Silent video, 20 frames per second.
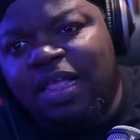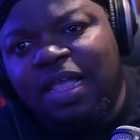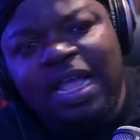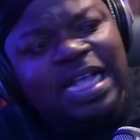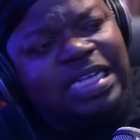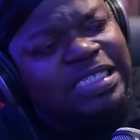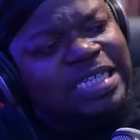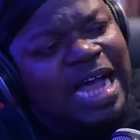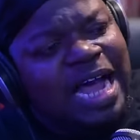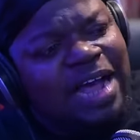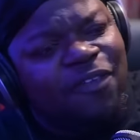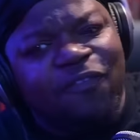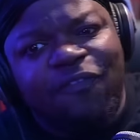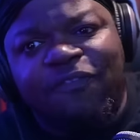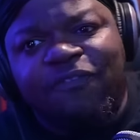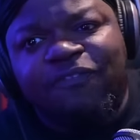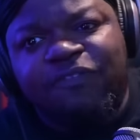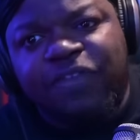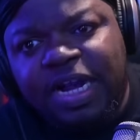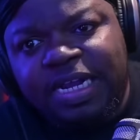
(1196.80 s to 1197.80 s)
He's not
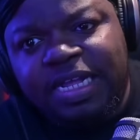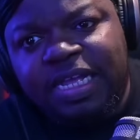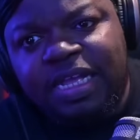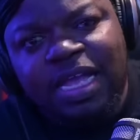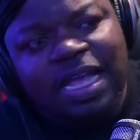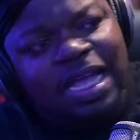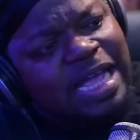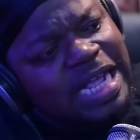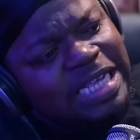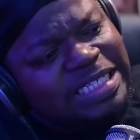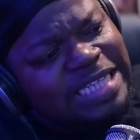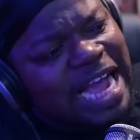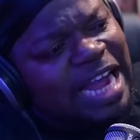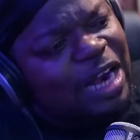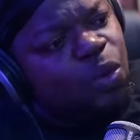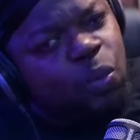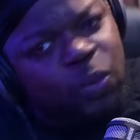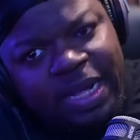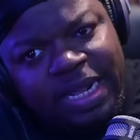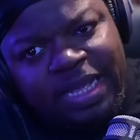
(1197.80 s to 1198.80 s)
funny. He's
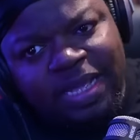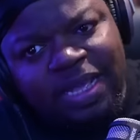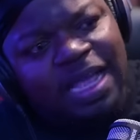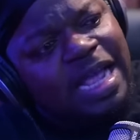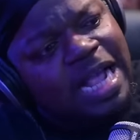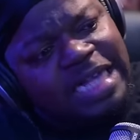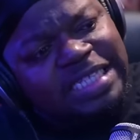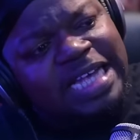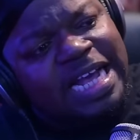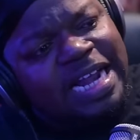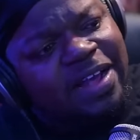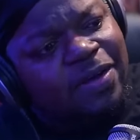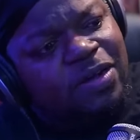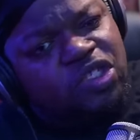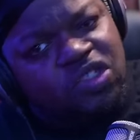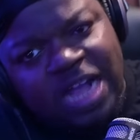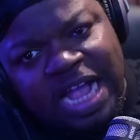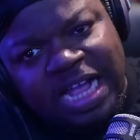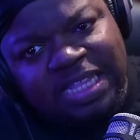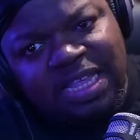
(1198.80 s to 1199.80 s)
not witty. He's not
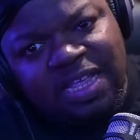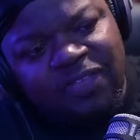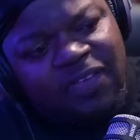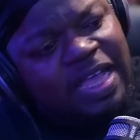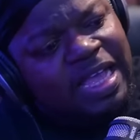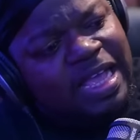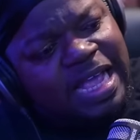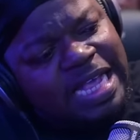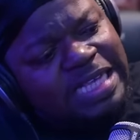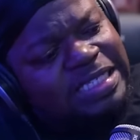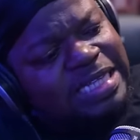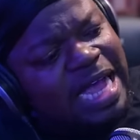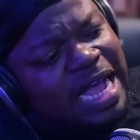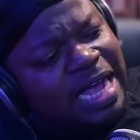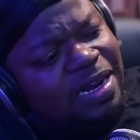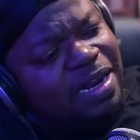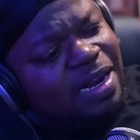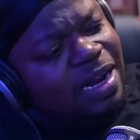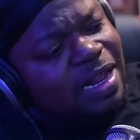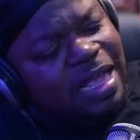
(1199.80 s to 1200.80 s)
attractive. He's
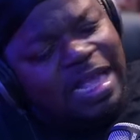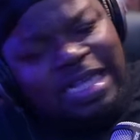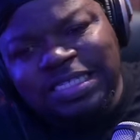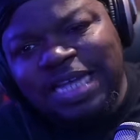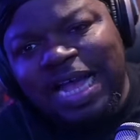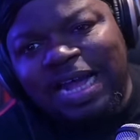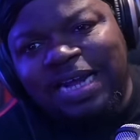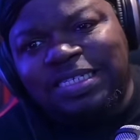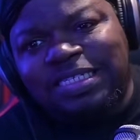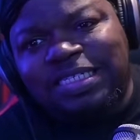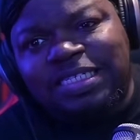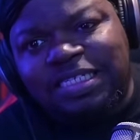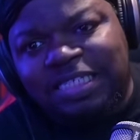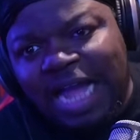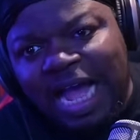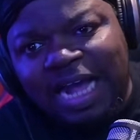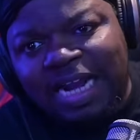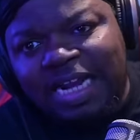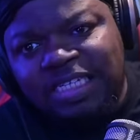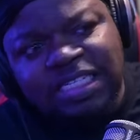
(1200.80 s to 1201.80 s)
not he's not
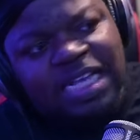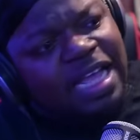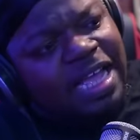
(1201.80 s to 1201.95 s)
stylish.